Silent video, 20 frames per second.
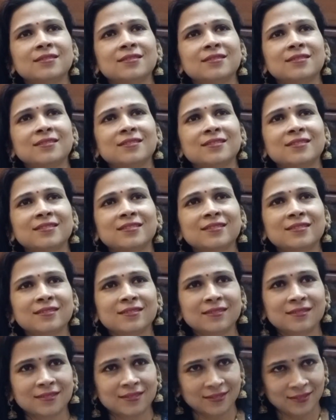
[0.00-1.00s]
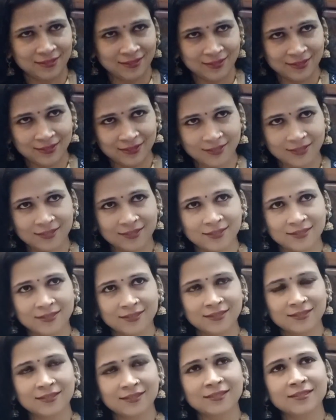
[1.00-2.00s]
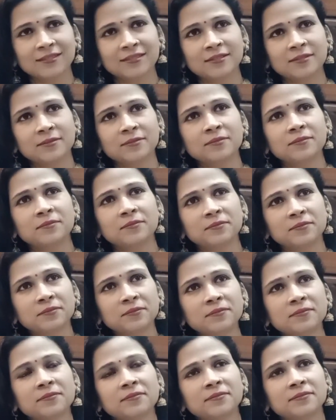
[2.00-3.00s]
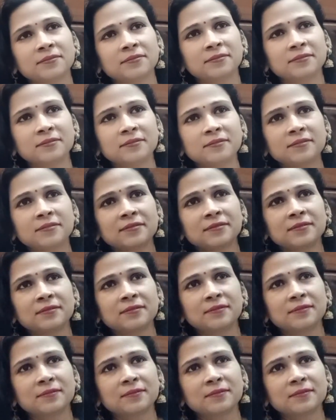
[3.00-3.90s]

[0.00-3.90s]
No words are spoken by the person on screen.